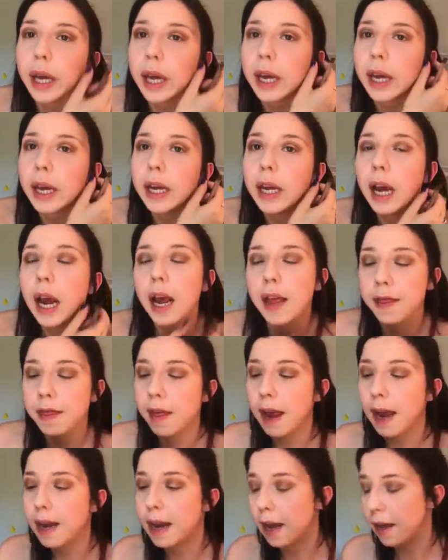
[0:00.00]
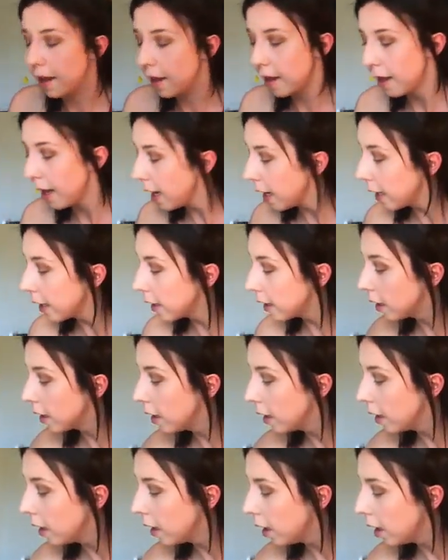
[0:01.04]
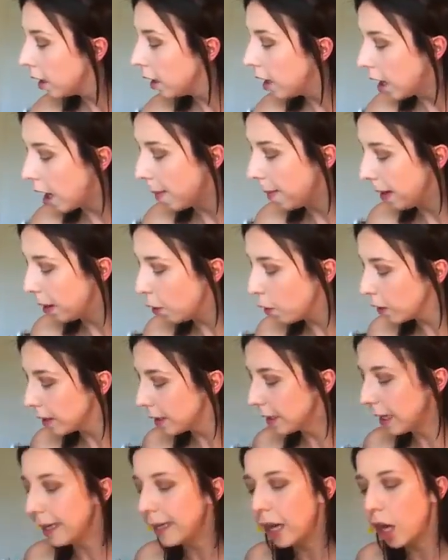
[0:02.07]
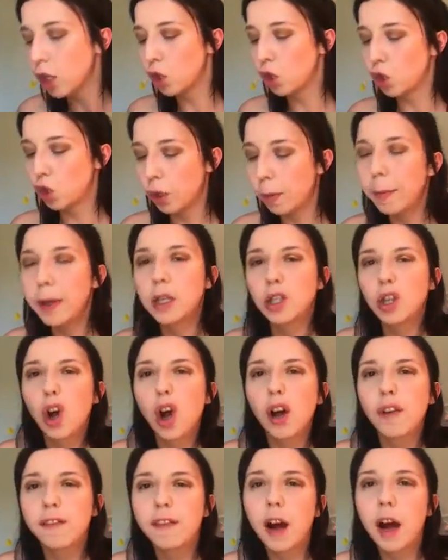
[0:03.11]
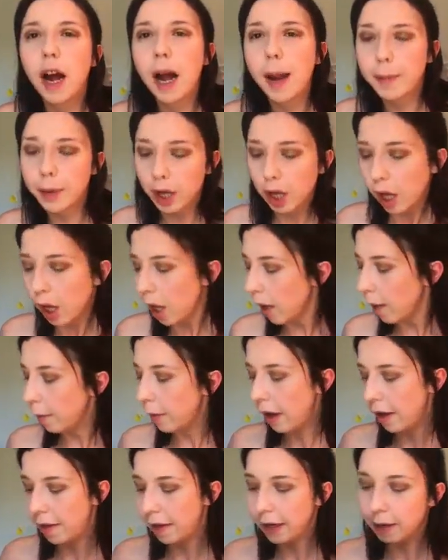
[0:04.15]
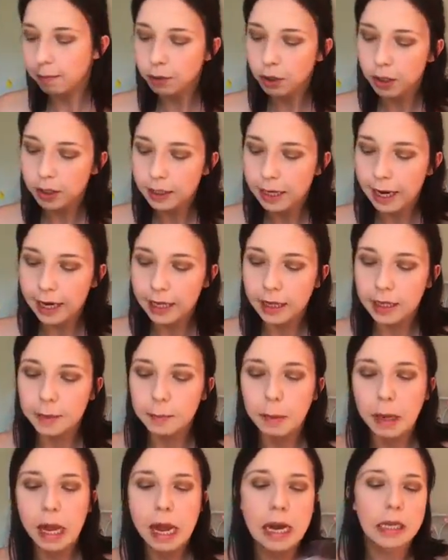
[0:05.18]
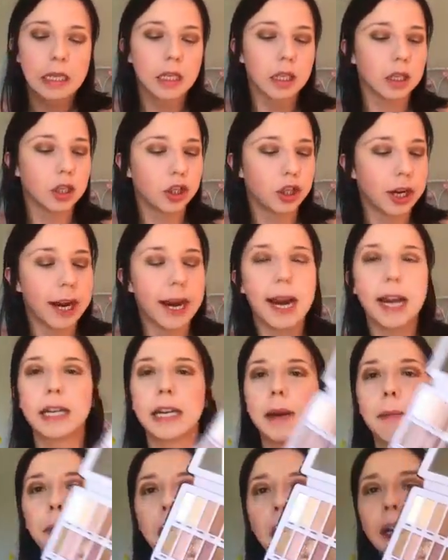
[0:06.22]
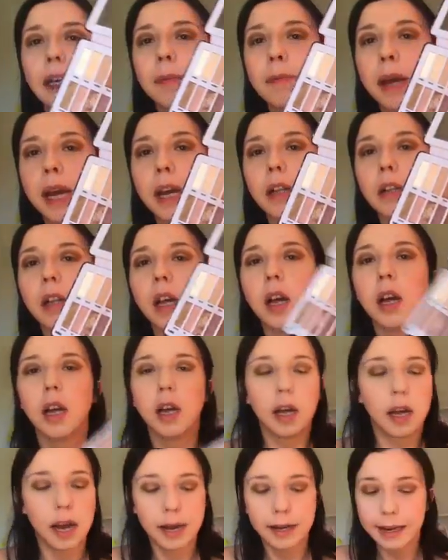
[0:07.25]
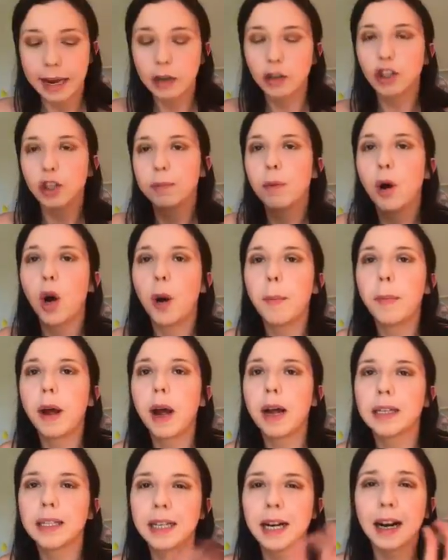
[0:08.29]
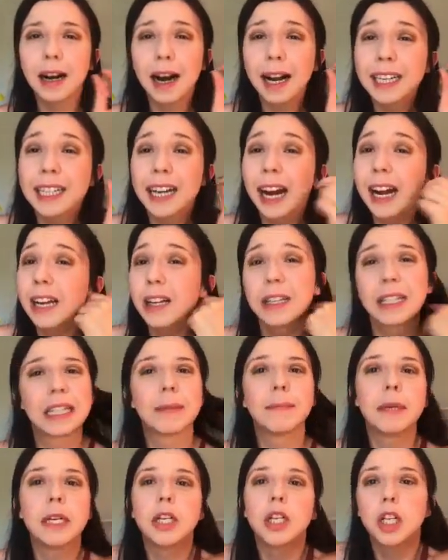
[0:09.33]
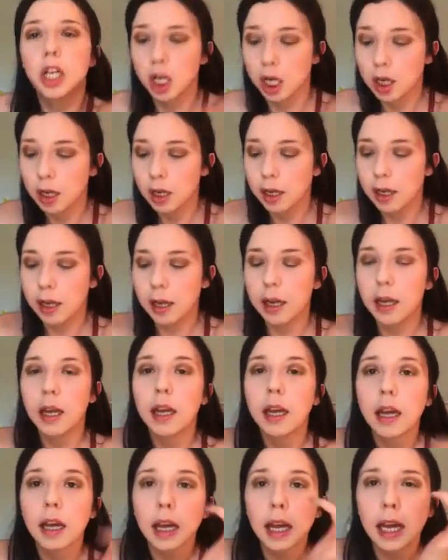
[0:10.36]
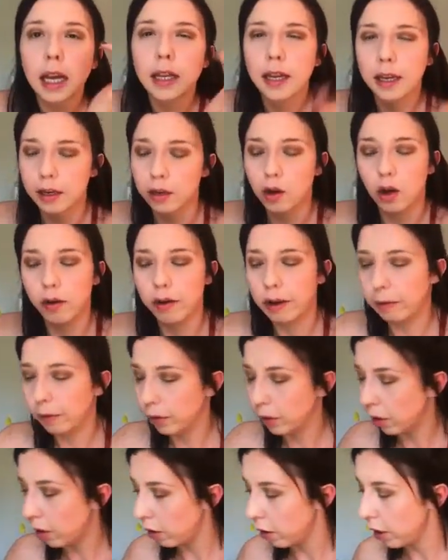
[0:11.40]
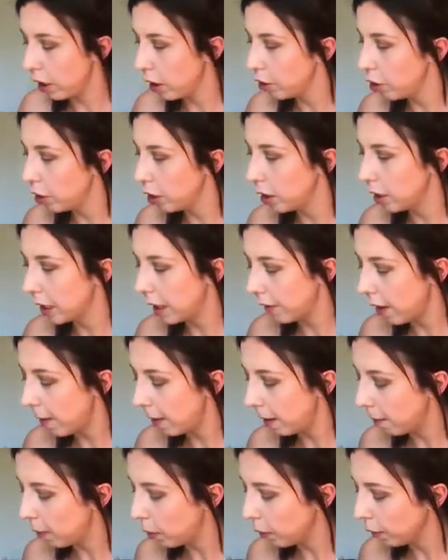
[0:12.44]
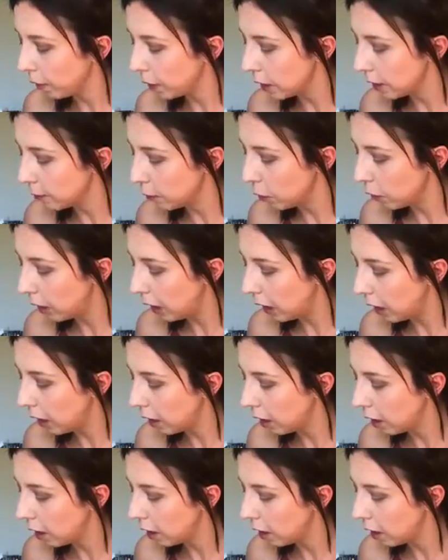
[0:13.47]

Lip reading: Okay, and then I think, I mean, I know this is like a summer sort of vibe, but I think I'm just going to take this black shade in Blackmail, and again just pop a tiny little smidge in the inner corner and outer corner, just to give it a bit more of a smoky